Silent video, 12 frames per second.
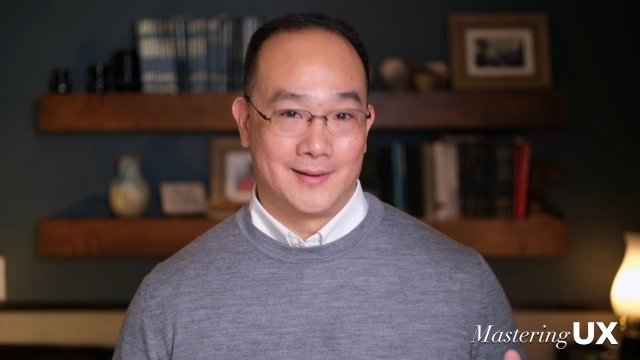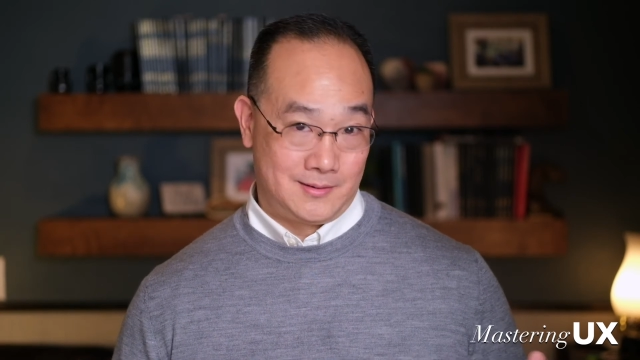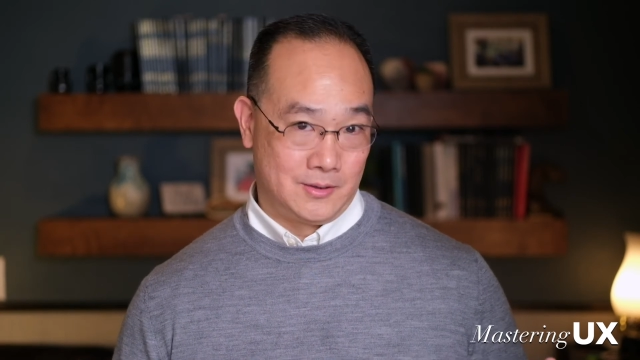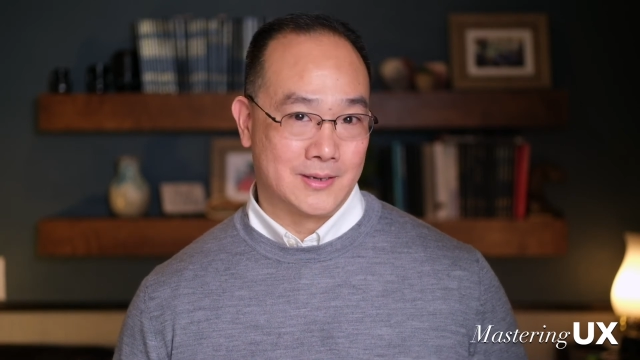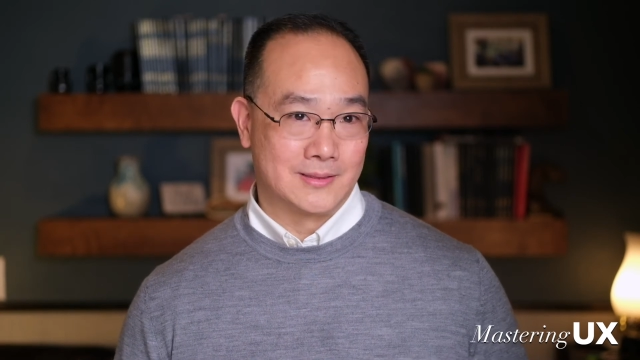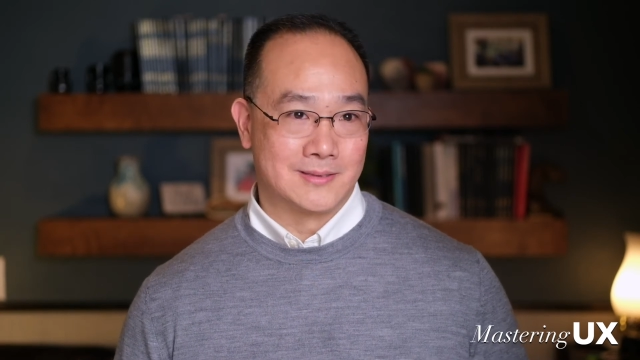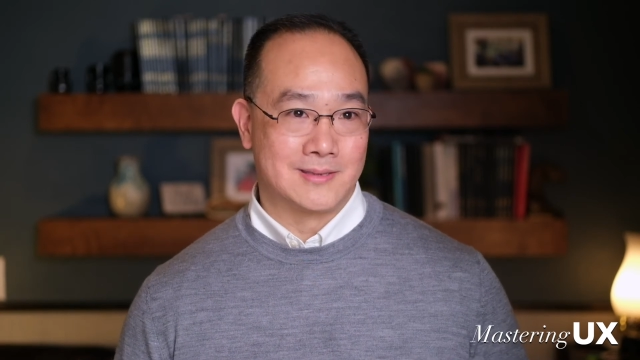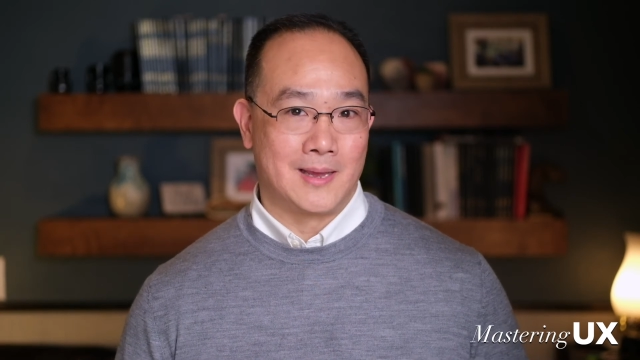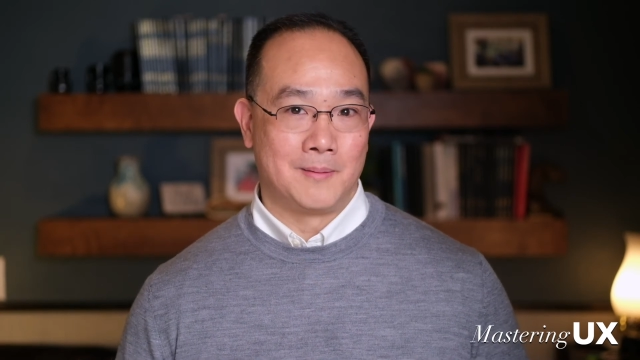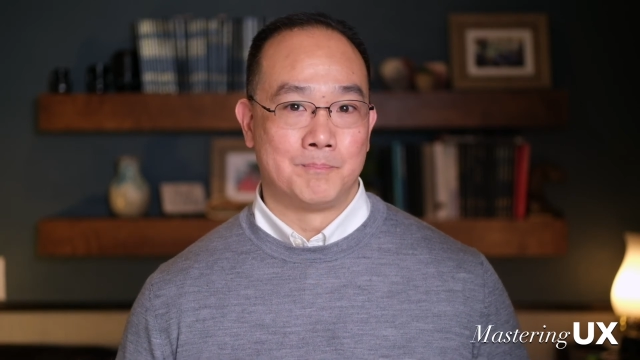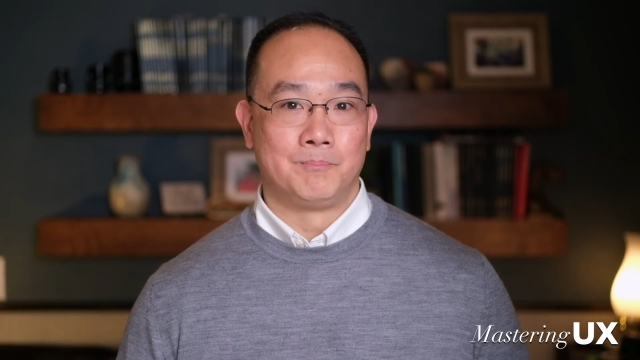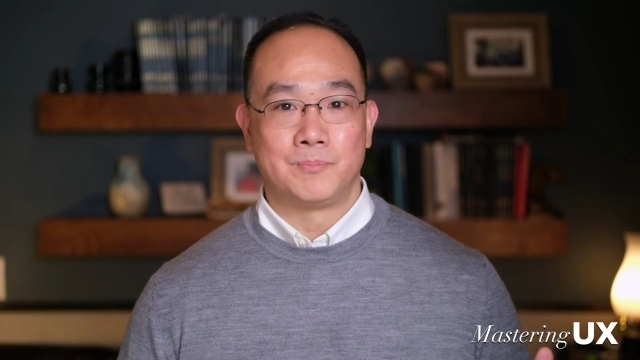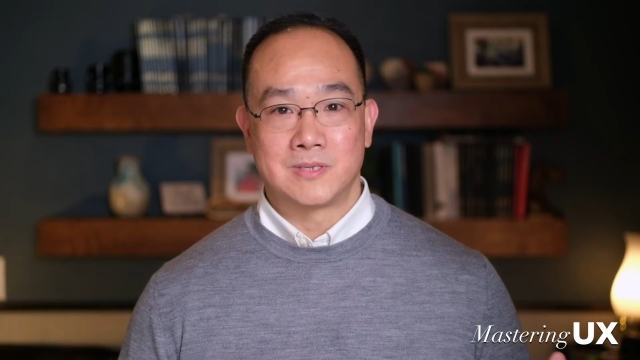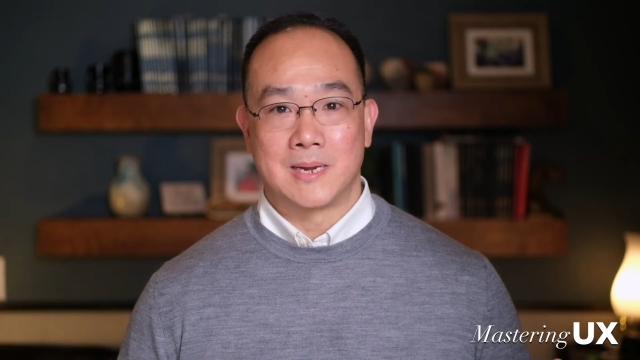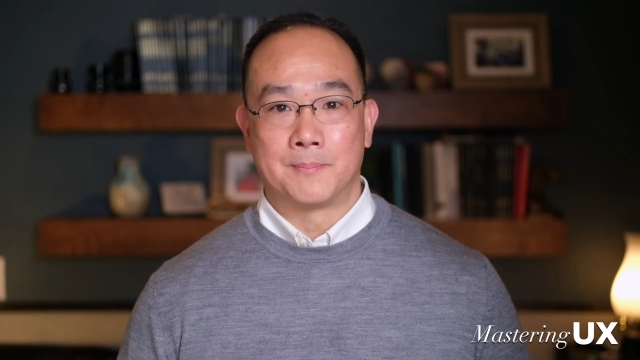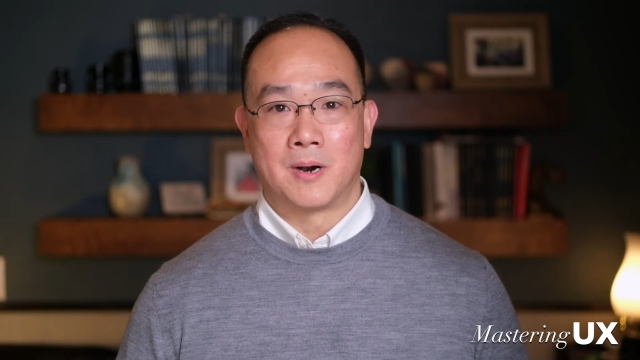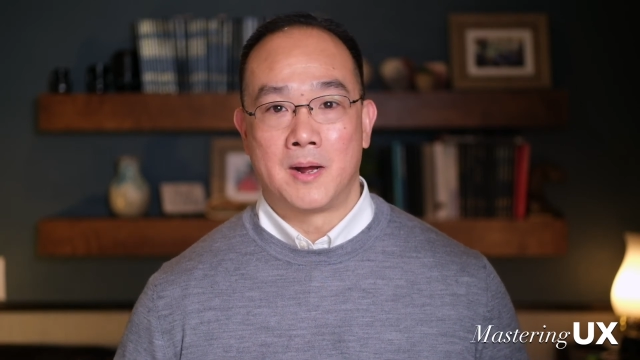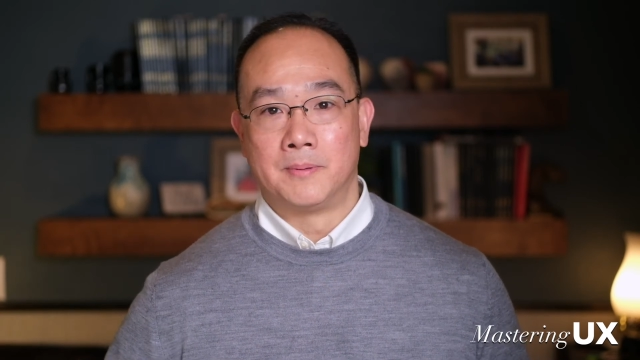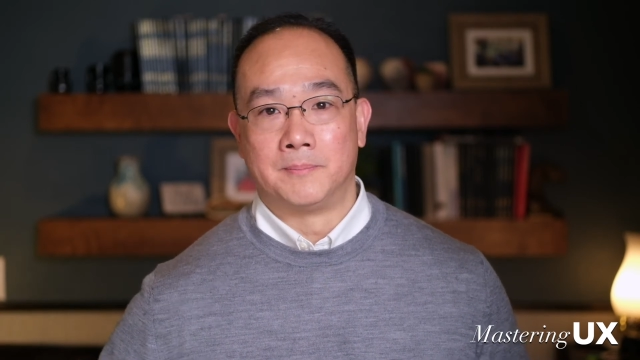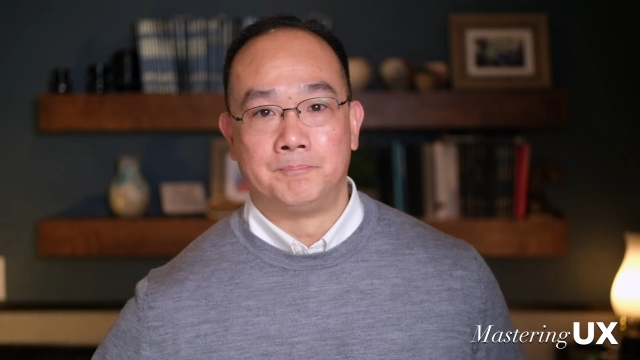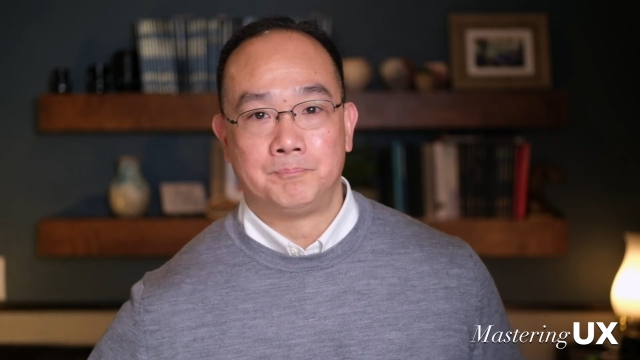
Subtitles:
look at the same problem.